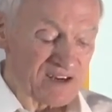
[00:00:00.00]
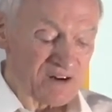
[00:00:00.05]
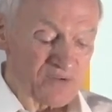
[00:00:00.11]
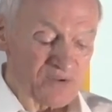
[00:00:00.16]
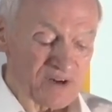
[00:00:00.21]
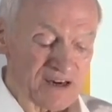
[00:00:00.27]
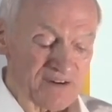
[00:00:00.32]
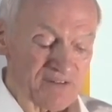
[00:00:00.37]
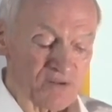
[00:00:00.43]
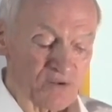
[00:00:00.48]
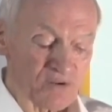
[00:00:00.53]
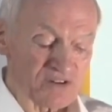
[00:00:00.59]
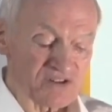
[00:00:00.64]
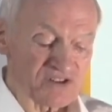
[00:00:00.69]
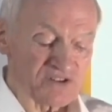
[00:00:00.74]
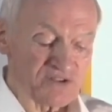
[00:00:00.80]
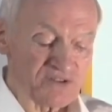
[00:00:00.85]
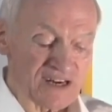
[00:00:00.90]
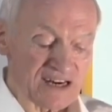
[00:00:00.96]
We have the words
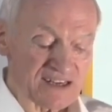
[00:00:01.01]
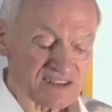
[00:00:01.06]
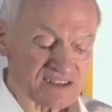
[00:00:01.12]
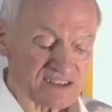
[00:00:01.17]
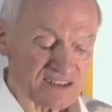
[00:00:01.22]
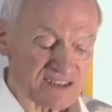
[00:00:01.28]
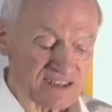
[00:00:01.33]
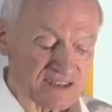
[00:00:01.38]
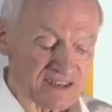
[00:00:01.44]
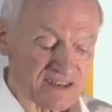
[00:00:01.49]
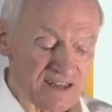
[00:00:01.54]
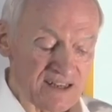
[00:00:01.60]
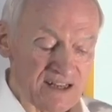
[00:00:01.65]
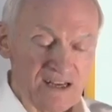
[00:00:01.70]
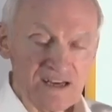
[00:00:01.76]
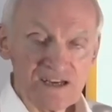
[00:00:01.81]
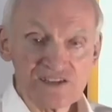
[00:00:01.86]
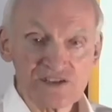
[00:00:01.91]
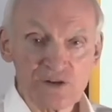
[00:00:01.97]
do not see.
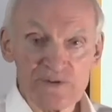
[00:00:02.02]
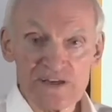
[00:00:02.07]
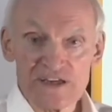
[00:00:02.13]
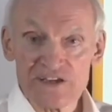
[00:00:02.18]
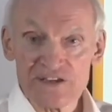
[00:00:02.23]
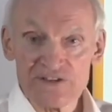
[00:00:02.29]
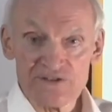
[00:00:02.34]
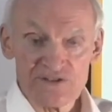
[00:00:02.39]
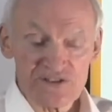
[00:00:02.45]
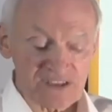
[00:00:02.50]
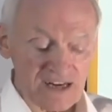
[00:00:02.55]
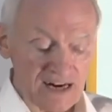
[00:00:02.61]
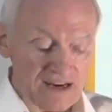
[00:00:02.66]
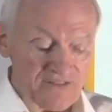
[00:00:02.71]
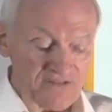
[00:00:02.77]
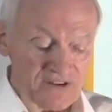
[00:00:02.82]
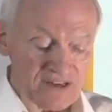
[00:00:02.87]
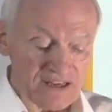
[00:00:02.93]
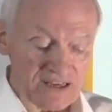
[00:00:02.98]
So we can use the
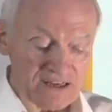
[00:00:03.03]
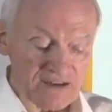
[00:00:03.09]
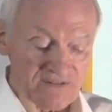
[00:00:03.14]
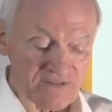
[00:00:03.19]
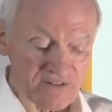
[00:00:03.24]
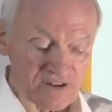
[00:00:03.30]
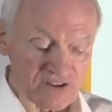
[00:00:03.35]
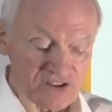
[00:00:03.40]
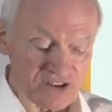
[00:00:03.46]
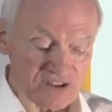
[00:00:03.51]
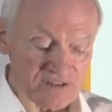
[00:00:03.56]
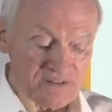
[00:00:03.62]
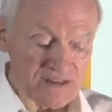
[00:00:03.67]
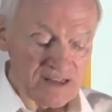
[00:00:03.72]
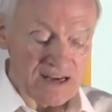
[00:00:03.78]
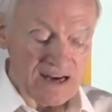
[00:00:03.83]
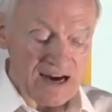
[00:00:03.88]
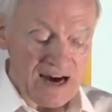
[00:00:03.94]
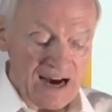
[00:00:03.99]
hyphenated version,
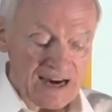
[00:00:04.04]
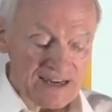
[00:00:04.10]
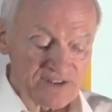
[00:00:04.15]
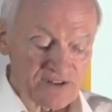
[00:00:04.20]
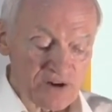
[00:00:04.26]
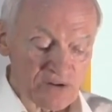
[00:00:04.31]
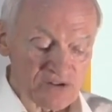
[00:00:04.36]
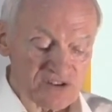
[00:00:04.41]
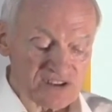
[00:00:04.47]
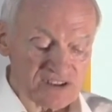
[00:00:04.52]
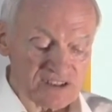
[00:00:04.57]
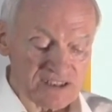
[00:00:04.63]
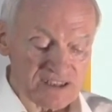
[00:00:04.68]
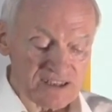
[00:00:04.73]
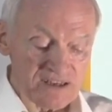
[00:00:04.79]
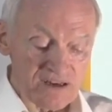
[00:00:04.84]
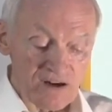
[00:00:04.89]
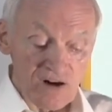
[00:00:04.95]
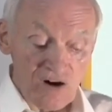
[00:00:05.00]
I don't
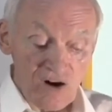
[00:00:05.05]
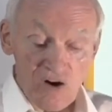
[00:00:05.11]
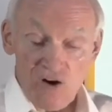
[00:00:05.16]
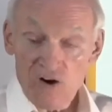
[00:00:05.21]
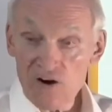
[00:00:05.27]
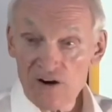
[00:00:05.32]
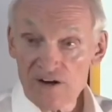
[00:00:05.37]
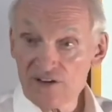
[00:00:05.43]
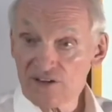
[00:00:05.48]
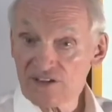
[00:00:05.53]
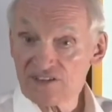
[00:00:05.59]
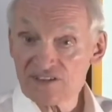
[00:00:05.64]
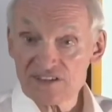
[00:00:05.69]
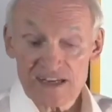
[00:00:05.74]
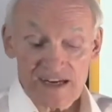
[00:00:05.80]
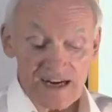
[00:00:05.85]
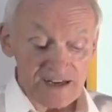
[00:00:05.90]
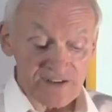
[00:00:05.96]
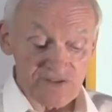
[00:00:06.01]
see, or you could
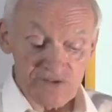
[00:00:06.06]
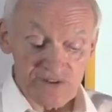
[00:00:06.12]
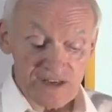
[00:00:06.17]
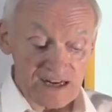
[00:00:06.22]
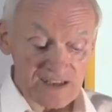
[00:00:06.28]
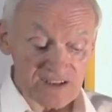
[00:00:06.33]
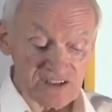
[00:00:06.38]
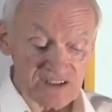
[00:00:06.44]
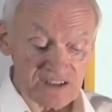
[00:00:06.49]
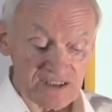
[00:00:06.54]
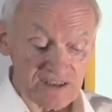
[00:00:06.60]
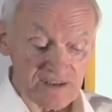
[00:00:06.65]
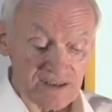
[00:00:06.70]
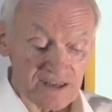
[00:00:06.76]
say I do not see.